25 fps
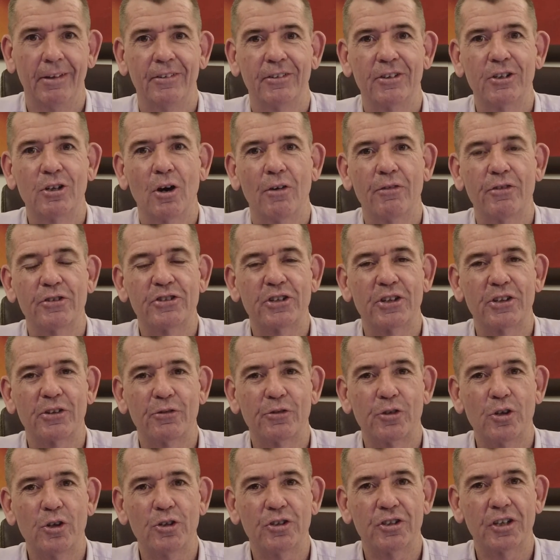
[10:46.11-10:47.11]
The office of the
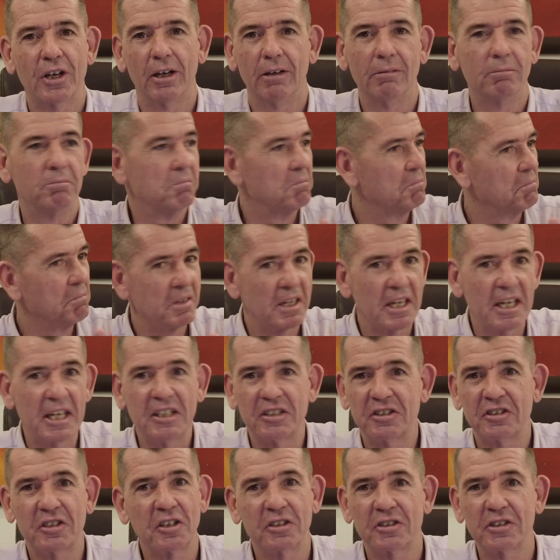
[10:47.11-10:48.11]
future
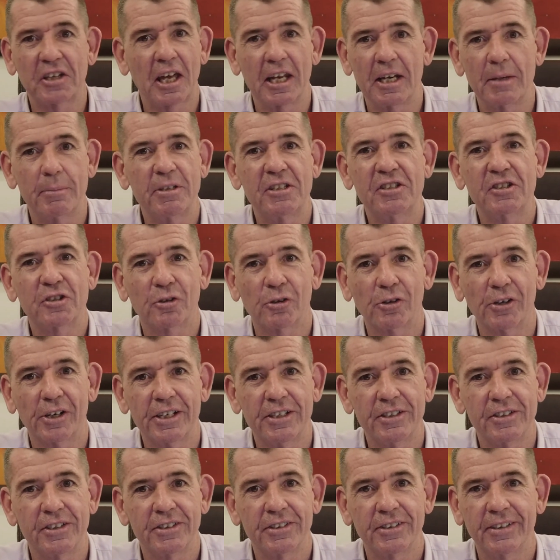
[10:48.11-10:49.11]
is just going to be
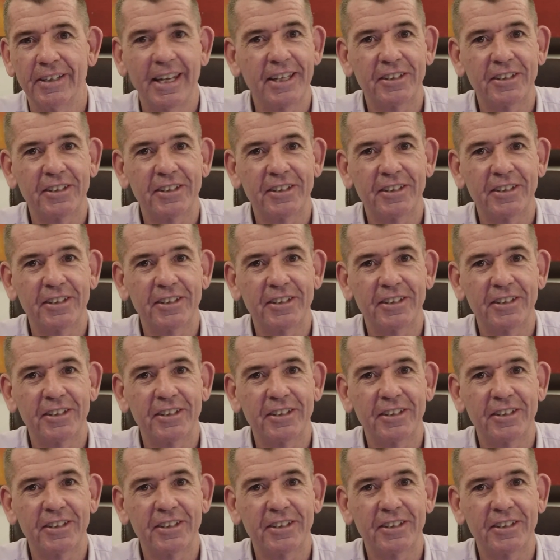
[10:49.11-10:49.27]
screens.